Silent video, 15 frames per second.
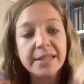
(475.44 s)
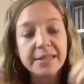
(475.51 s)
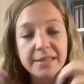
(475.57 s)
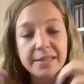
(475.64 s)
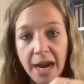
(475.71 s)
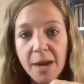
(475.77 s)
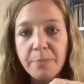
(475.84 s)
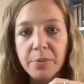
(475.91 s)

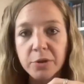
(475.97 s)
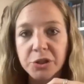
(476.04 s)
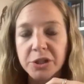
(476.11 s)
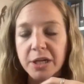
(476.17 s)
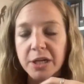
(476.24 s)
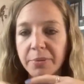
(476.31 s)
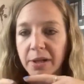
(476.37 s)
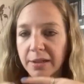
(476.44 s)

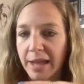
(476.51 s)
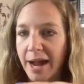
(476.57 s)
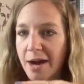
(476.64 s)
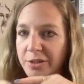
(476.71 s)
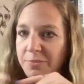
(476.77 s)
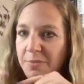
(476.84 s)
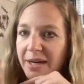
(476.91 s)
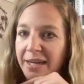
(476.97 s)
discipleship
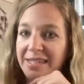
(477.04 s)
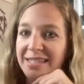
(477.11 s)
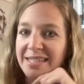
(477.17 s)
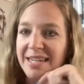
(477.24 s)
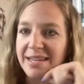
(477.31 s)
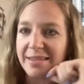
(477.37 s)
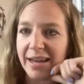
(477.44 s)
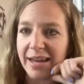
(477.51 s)
allows me to
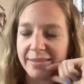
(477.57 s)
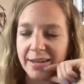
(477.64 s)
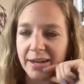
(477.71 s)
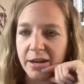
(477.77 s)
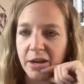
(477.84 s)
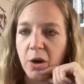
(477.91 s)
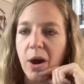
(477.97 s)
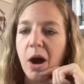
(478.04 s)
see that
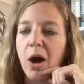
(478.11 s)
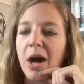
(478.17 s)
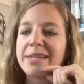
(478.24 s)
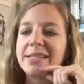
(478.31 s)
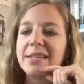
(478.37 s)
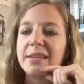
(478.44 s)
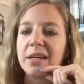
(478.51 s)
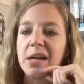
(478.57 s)
thing and go, "Oh,
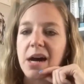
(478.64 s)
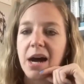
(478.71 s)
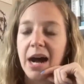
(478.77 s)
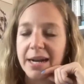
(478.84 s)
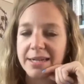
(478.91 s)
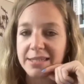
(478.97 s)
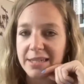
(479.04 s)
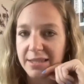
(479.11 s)
I see the God
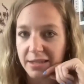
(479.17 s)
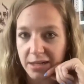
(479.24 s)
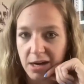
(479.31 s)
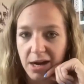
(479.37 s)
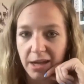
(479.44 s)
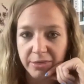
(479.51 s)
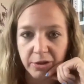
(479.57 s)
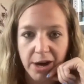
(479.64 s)
I see the
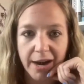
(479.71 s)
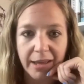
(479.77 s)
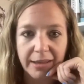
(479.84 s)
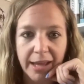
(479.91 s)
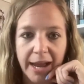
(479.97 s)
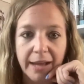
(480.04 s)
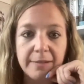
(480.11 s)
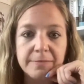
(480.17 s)
God thread
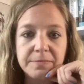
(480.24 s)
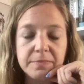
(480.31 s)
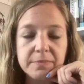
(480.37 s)
in that."